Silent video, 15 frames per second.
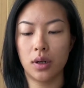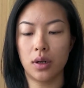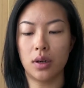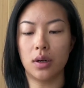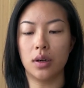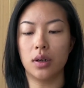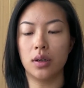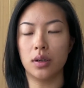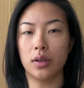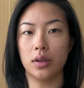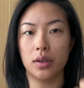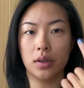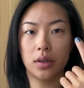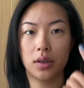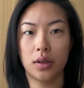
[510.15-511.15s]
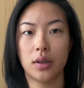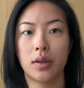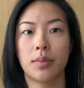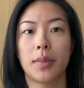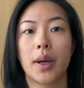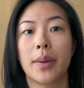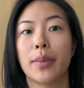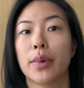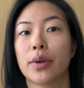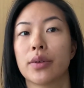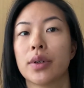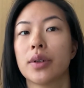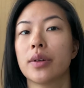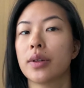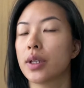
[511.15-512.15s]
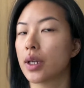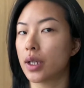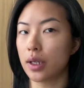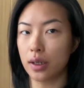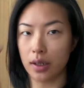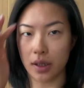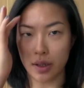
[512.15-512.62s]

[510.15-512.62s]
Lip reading: on my mirror than